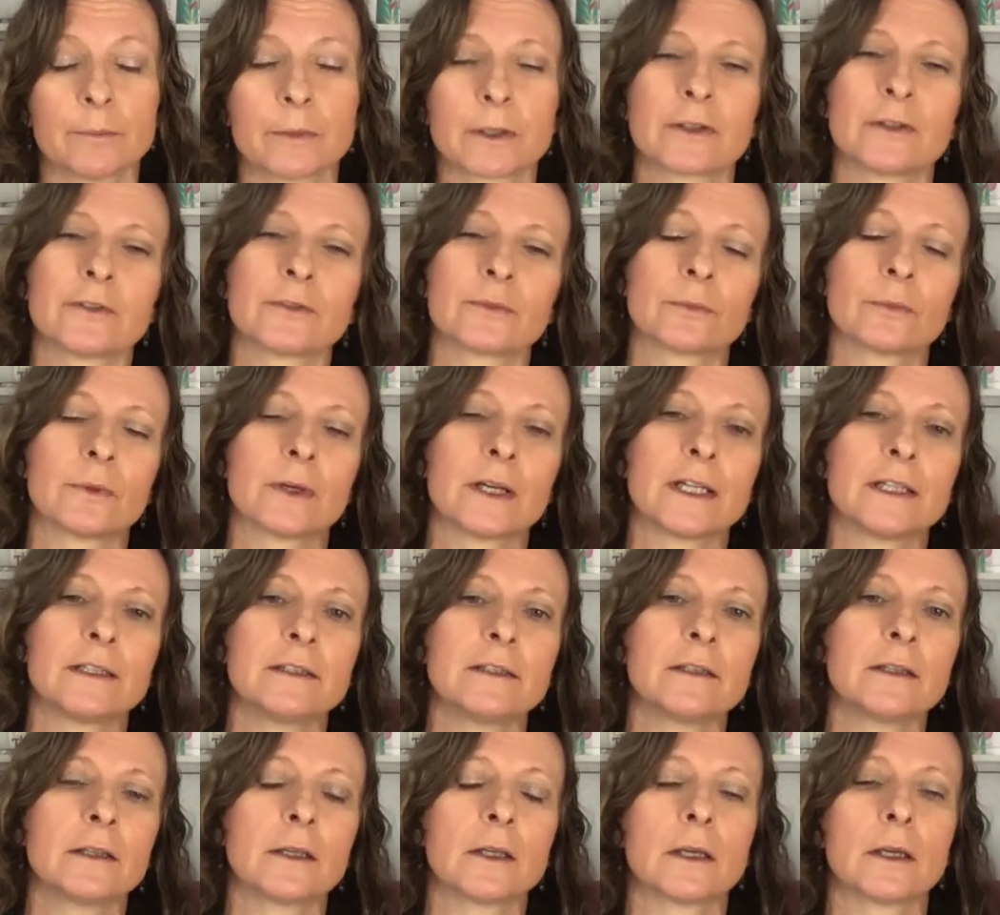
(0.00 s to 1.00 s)
Because
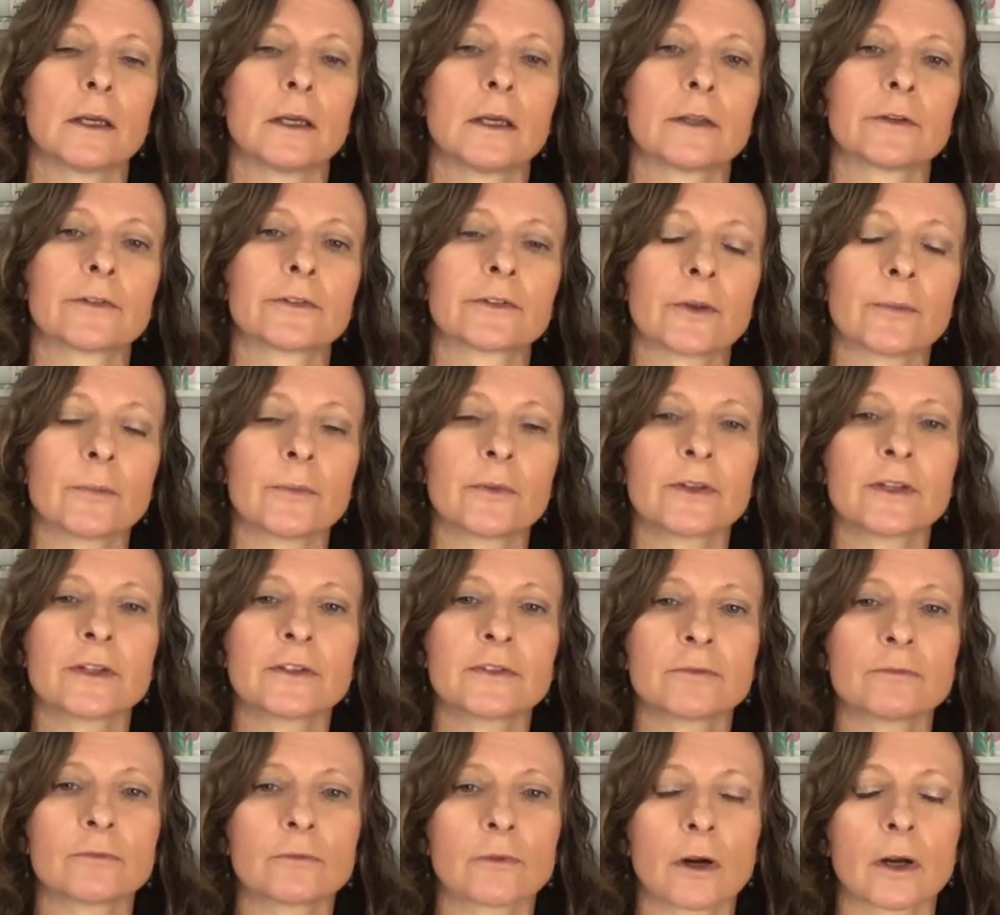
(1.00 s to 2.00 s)
when something
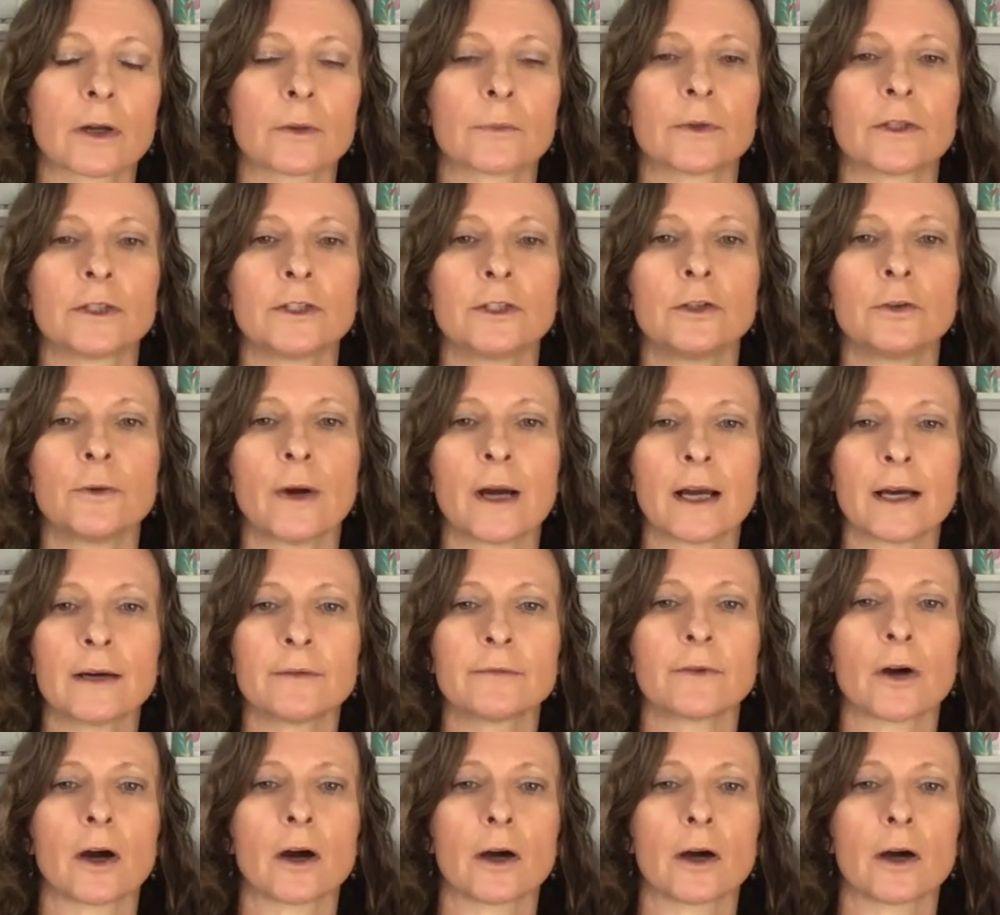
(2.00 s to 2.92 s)
isn't right, when you have